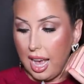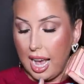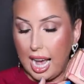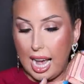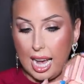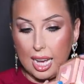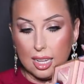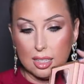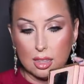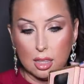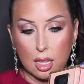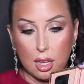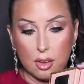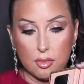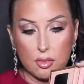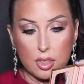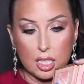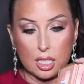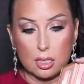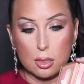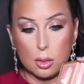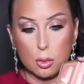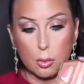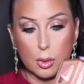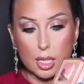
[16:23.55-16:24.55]
I love
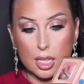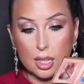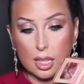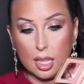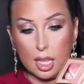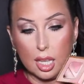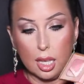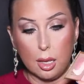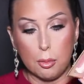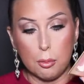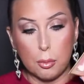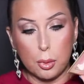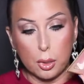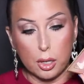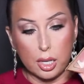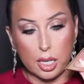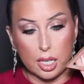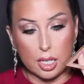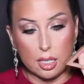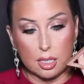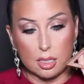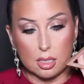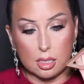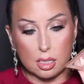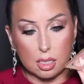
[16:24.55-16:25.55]
this one. The
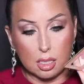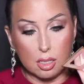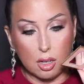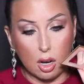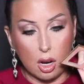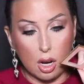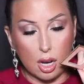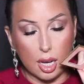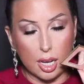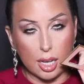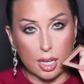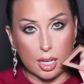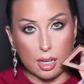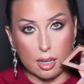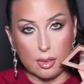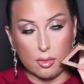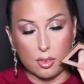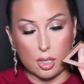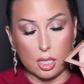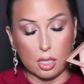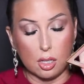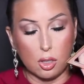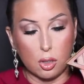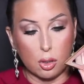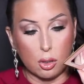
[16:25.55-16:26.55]
imprint is gone
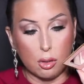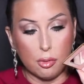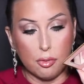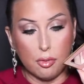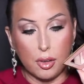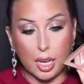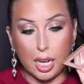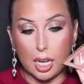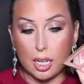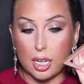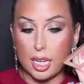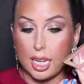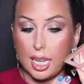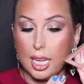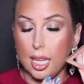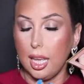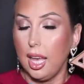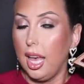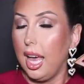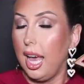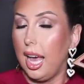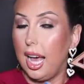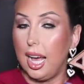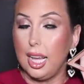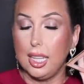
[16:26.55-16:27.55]
of the little fairy.
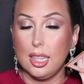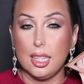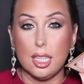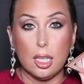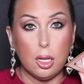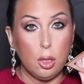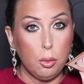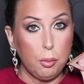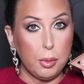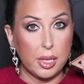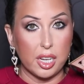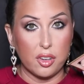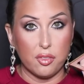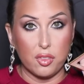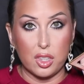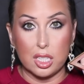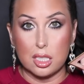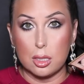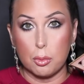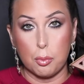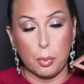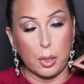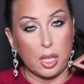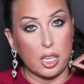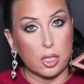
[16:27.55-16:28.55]
A little bit of
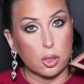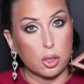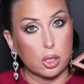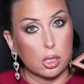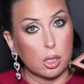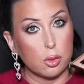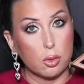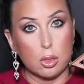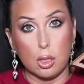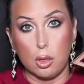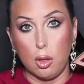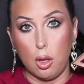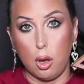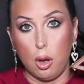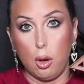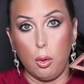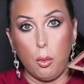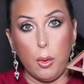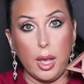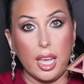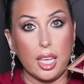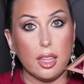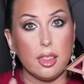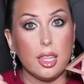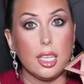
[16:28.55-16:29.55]
this blush goes a long
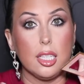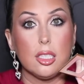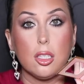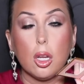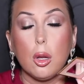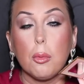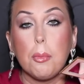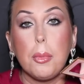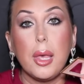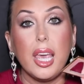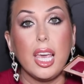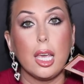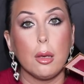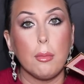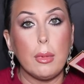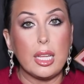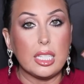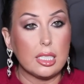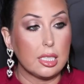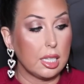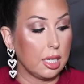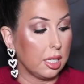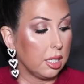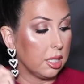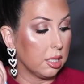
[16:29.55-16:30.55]
way. These are
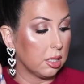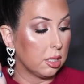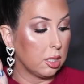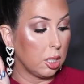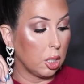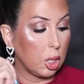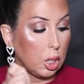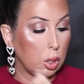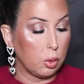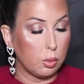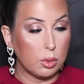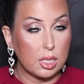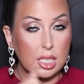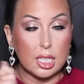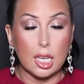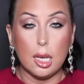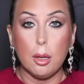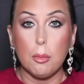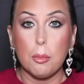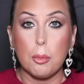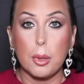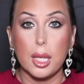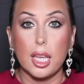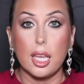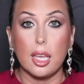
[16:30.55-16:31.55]
pigmented, so you
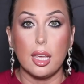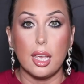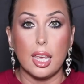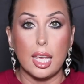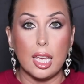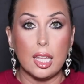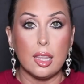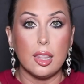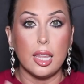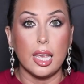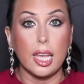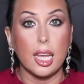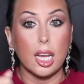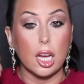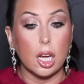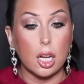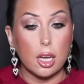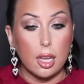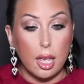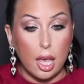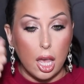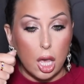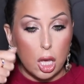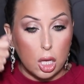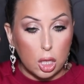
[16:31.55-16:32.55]
dip in
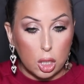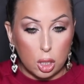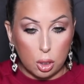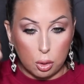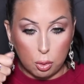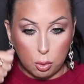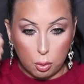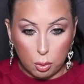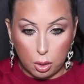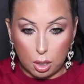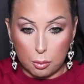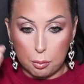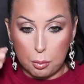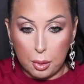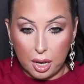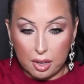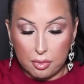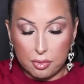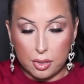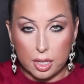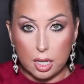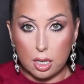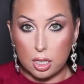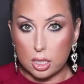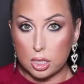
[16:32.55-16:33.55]
there, you
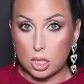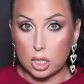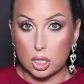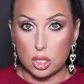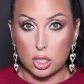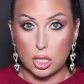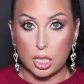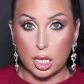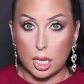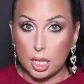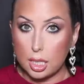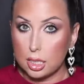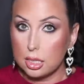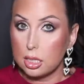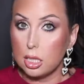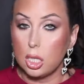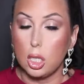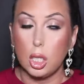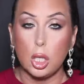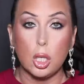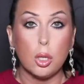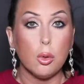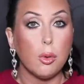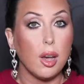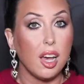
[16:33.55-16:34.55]
buff it on your cheeks,
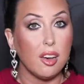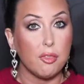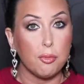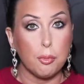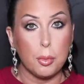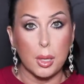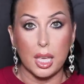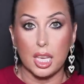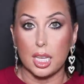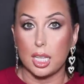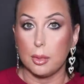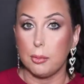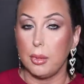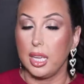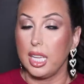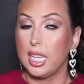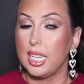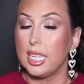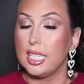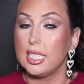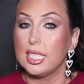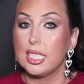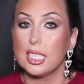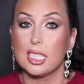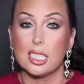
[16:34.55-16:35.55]
you have pigment.
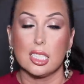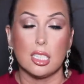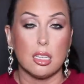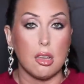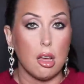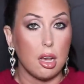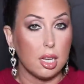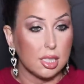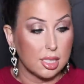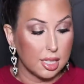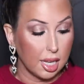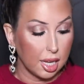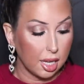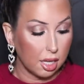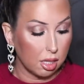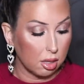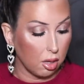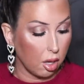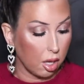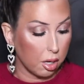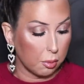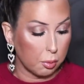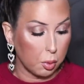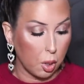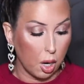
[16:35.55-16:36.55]
It does not take a
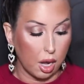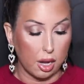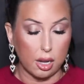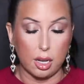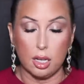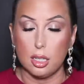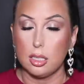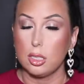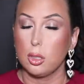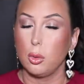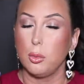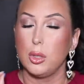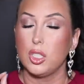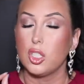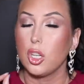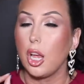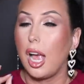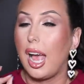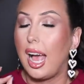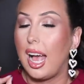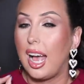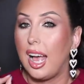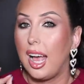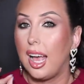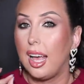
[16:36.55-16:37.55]
lot of product, which
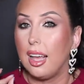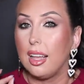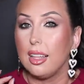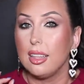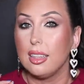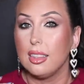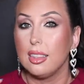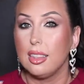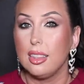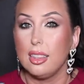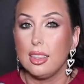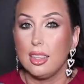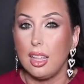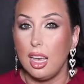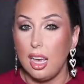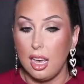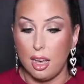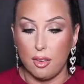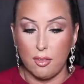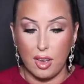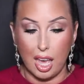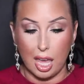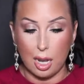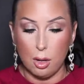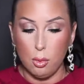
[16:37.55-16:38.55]
I
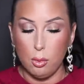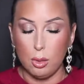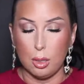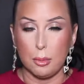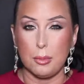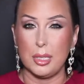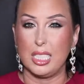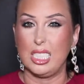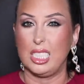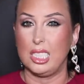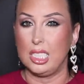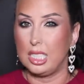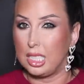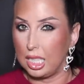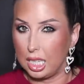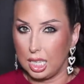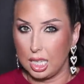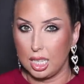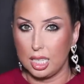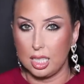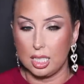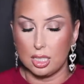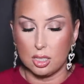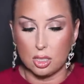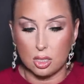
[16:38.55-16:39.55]
love. I don't want to be
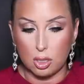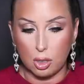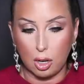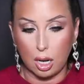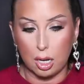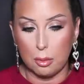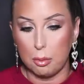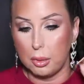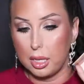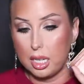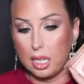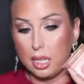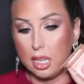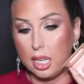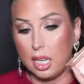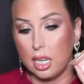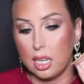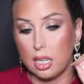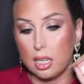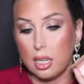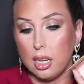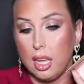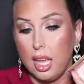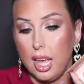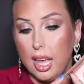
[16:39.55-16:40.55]
digging and scraping in
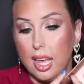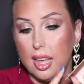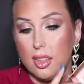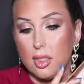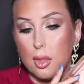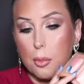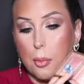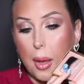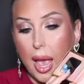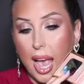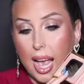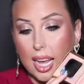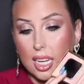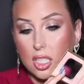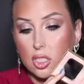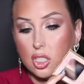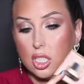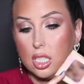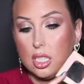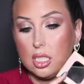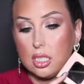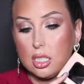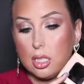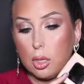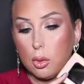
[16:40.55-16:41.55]
here. The
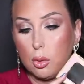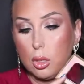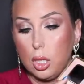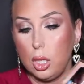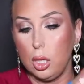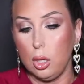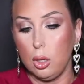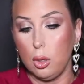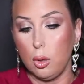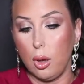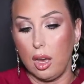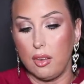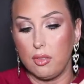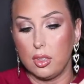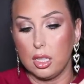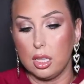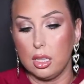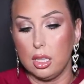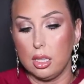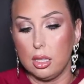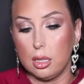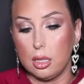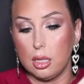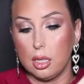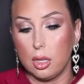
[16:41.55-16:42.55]
packaging is so cute. You have
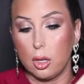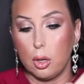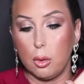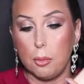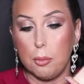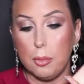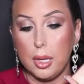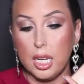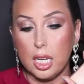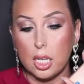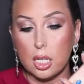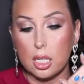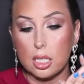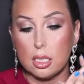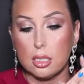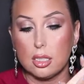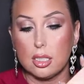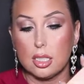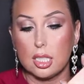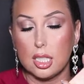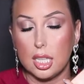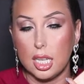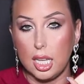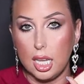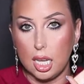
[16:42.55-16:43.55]
a little mirror,
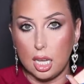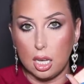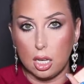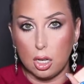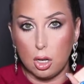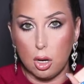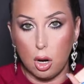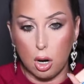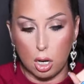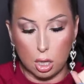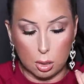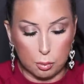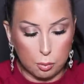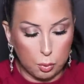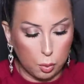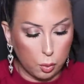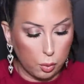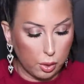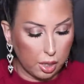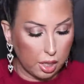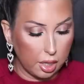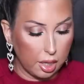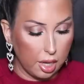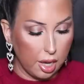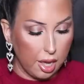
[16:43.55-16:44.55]
sleek
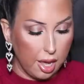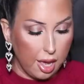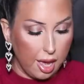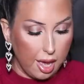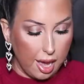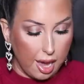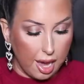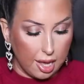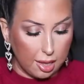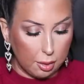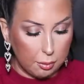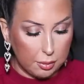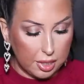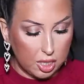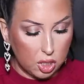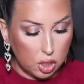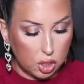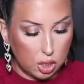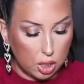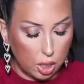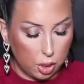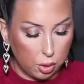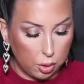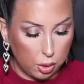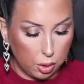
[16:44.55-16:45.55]
cardboard. Let me
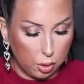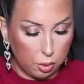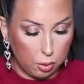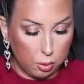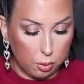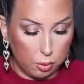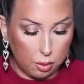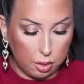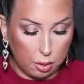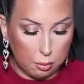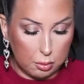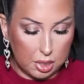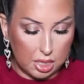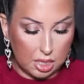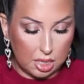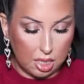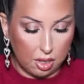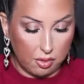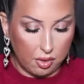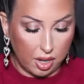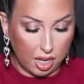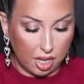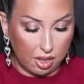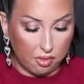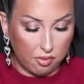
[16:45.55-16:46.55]
show you. Let me see
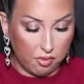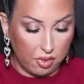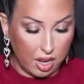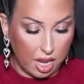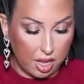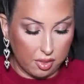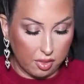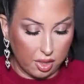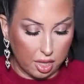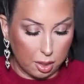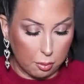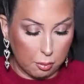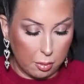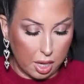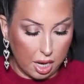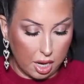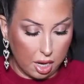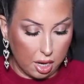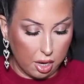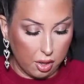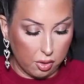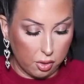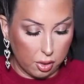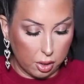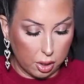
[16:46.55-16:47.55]
if I can find like my
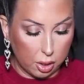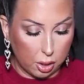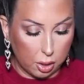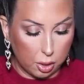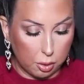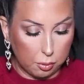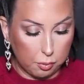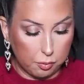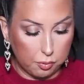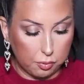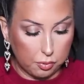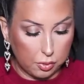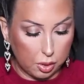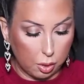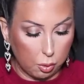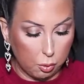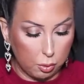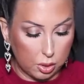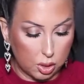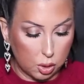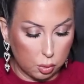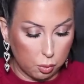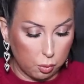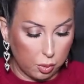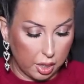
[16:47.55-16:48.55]
other,
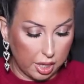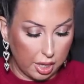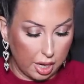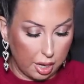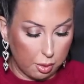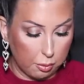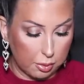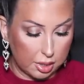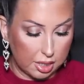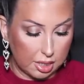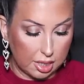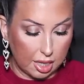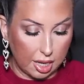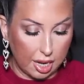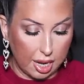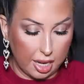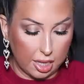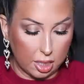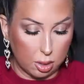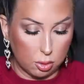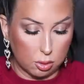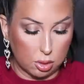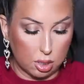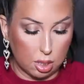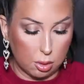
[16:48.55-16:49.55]
which one I would say
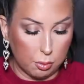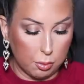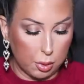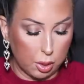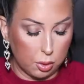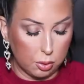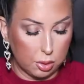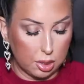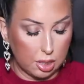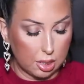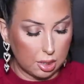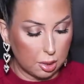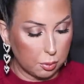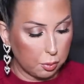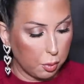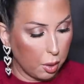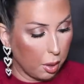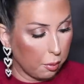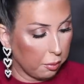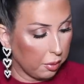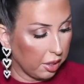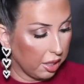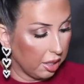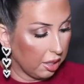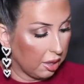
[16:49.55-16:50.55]
I use the most is
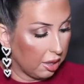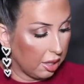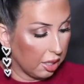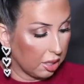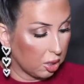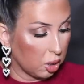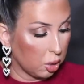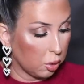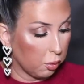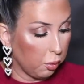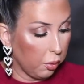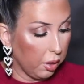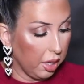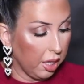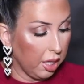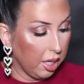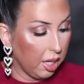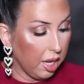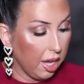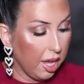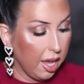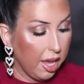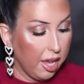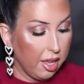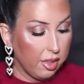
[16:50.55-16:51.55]
probably this
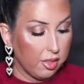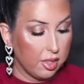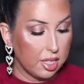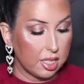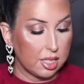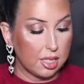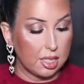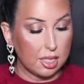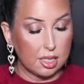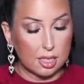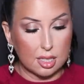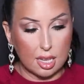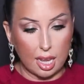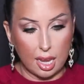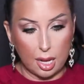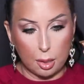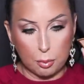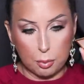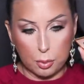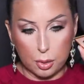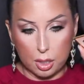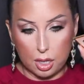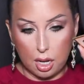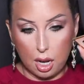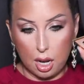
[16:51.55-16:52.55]
one. This is
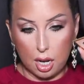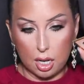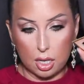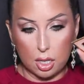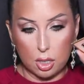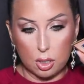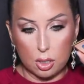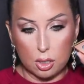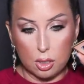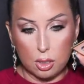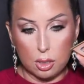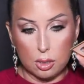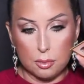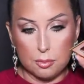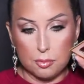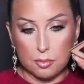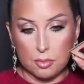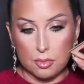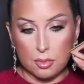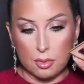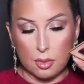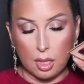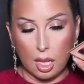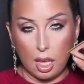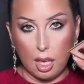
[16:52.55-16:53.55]
Apricot Girl.
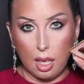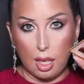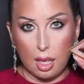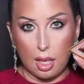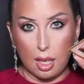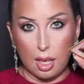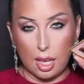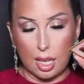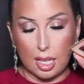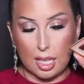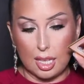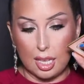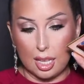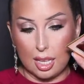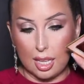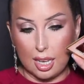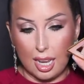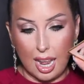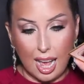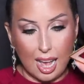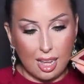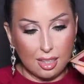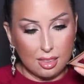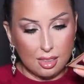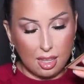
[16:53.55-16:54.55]

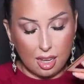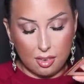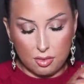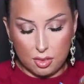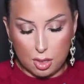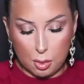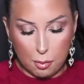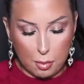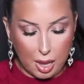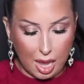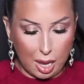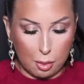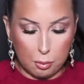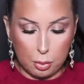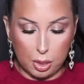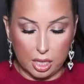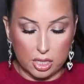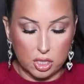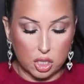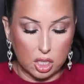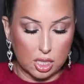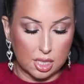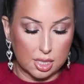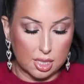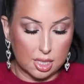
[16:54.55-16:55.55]
Again, I love the matte
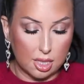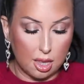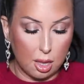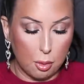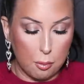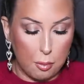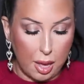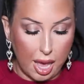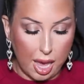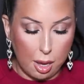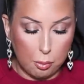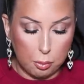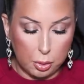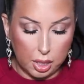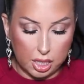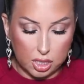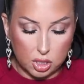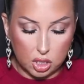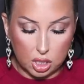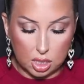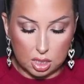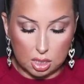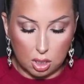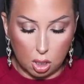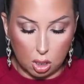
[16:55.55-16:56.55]
blushes. The matte
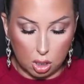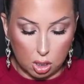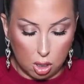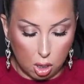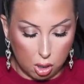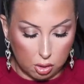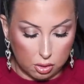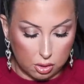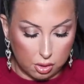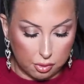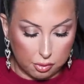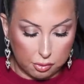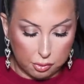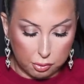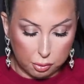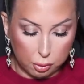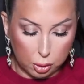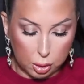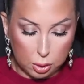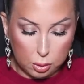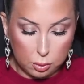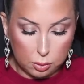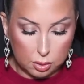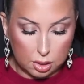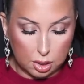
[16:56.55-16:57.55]
blushes are called the
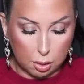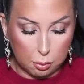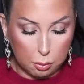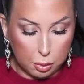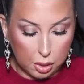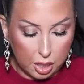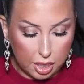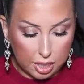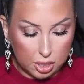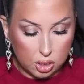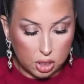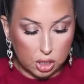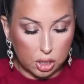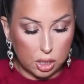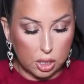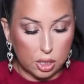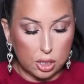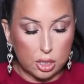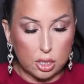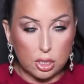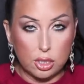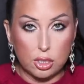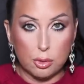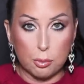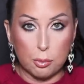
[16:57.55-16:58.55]
Fruit
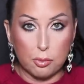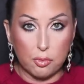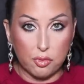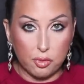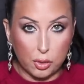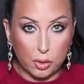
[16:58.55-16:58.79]
Blushers.